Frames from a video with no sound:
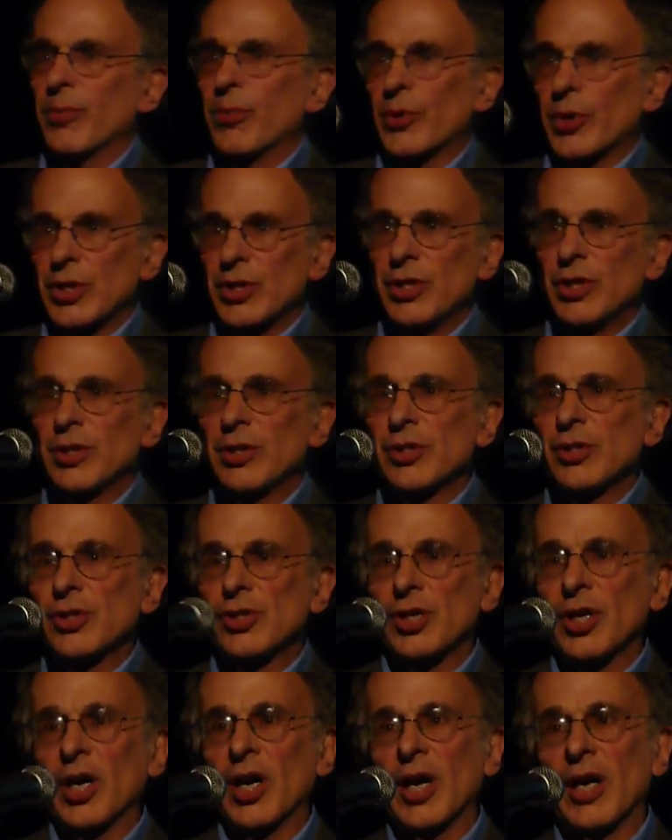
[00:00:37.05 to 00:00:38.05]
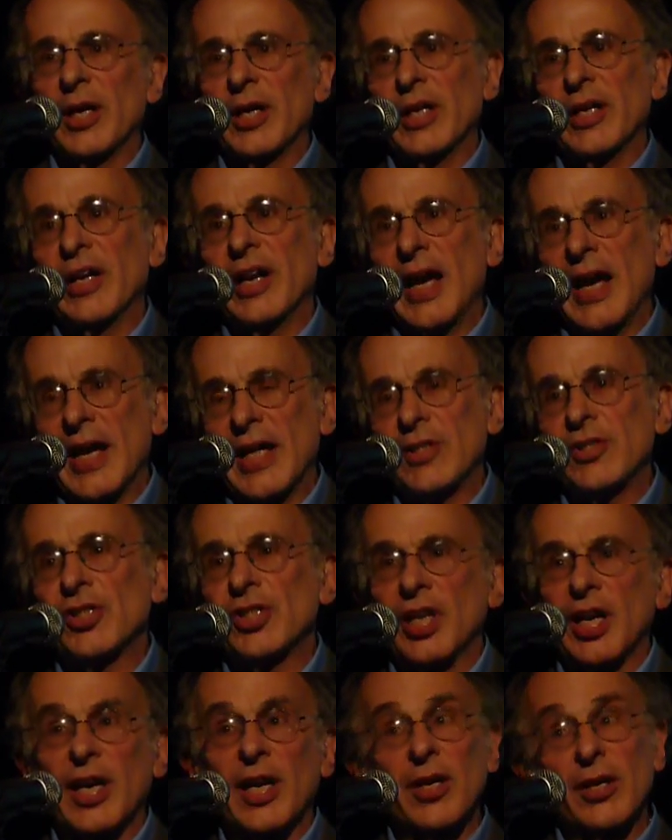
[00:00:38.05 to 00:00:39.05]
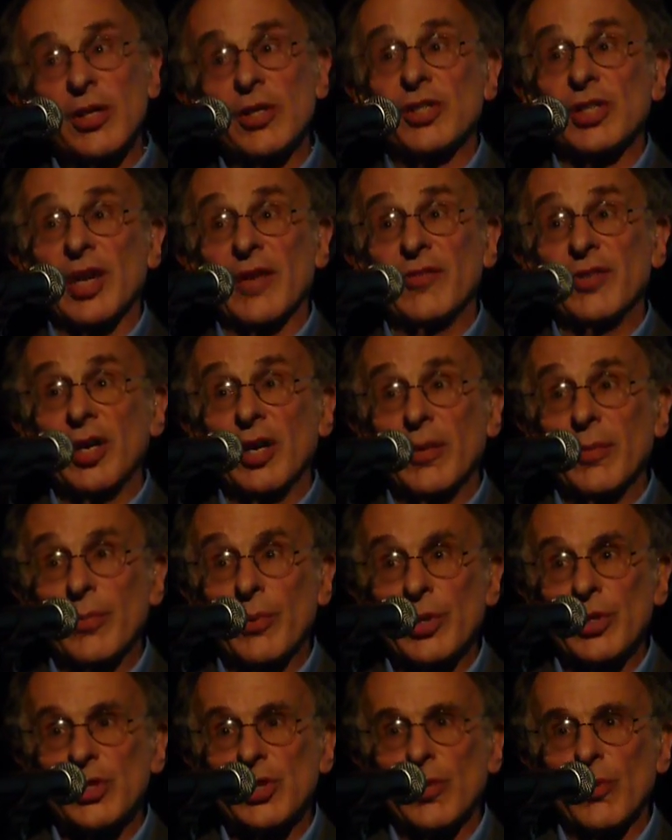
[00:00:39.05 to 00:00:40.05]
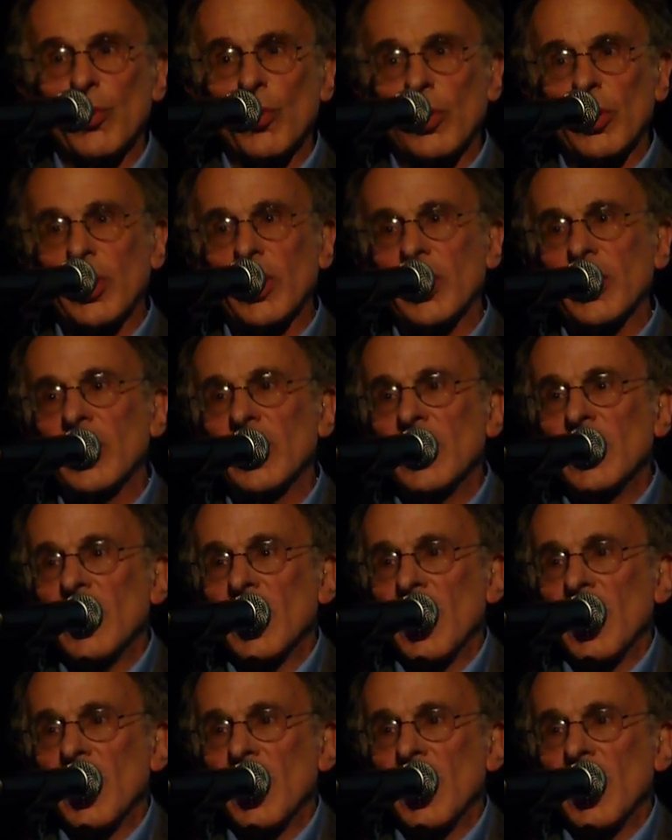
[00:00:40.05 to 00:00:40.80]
prisons in ADSEG, because I've done prison work,